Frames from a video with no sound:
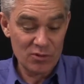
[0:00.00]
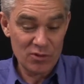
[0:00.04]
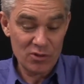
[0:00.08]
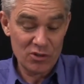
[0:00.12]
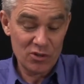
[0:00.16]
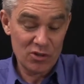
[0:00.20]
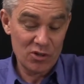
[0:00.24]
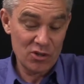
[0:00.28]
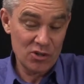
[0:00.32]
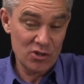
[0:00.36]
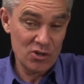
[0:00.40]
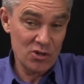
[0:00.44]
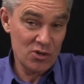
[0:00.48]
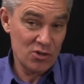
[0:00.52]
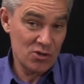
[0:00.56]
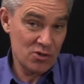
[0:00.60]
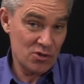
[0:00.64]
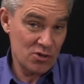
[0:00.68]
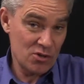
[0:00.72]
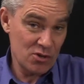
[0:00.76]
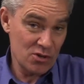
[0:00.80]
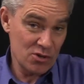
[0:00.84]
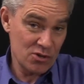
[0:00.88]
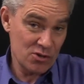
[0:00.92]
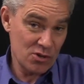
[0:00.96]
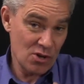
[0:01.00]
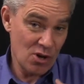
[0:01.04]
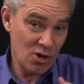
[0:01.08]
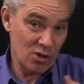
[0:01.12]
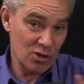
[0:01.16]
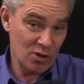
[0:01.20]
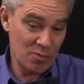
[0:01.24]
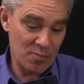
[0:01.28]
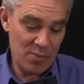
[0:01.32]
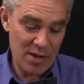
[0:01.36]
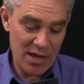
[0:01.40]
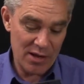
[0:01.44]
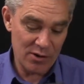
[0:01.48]
to use the solar
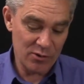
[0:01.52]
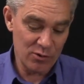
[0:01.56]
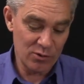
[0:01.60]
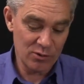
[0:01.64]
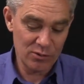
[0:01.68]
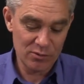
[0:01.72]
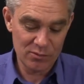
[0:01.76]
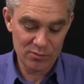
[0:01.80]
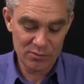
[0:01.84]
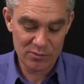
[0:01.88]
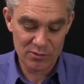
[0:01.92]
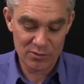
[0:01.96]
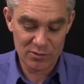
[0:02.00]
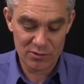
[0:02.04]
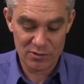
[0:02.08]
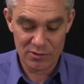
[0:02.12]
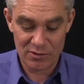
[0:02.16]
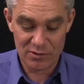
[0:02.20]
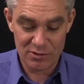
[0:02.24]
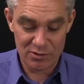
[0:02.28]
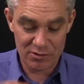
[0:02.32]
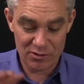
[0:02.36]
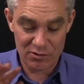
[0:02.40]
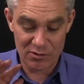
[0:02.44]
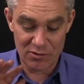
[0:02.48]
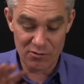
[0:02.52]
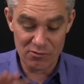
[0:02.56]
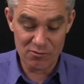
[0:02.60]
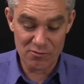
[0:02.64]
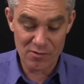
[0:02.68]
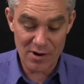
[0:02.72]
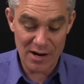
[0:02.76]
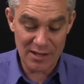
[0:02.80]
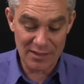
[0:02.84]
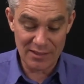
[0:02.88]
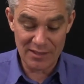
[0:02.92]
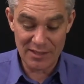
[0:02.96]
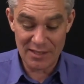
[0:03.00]
panel to
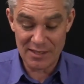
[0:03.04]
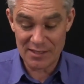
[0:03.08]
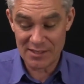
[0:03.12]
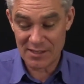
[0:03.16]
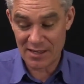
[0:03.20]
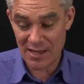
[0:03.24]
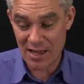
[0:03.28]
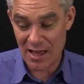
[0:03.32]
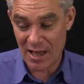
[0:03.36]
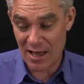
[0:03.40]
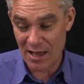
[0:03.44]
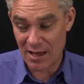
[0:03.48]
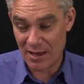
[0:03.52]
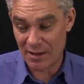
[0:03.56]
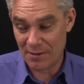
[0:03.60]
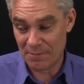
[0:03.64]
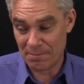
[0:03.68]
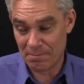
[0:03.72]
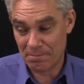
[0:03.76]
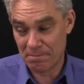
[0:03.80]
run this car?